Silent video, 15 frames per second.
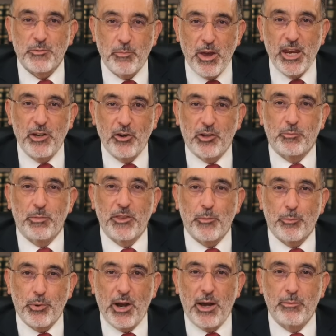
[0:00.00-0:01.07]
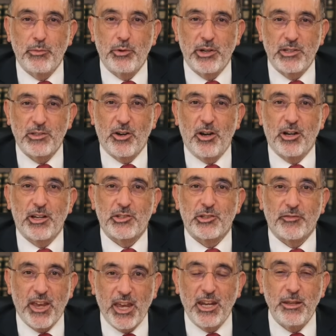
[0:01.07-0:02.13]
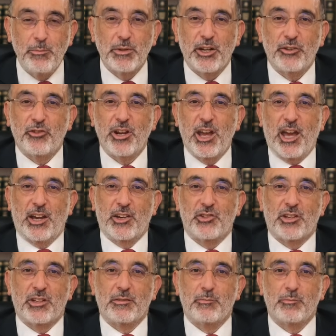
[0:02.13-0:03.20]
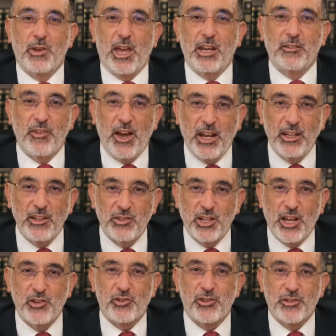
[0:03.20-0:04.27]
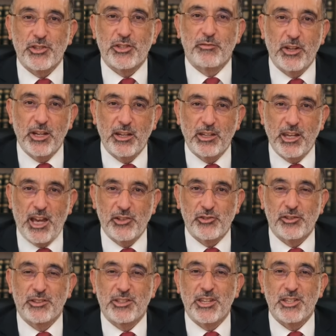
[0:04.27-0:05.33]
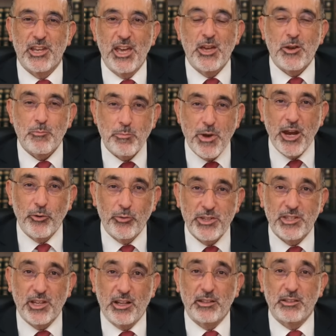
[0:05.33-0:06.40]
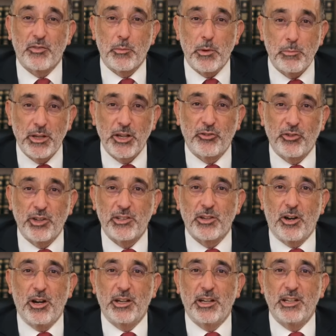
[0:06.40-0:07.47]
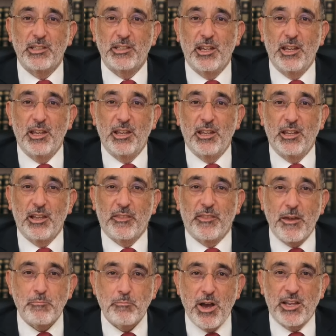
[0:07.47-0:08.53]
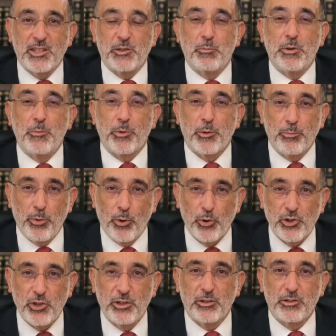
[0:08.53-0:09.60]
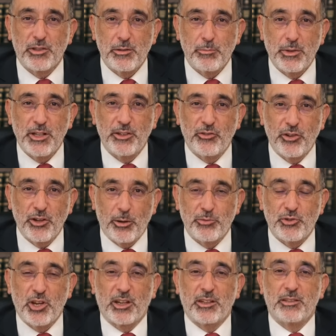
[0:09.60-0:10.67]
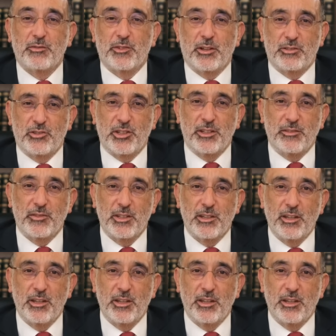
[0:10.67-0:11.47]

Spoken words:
may not be the primary target of any military action, and if unintentional civilian casualties may result from a military target, they must be proportional to the military objective achieved.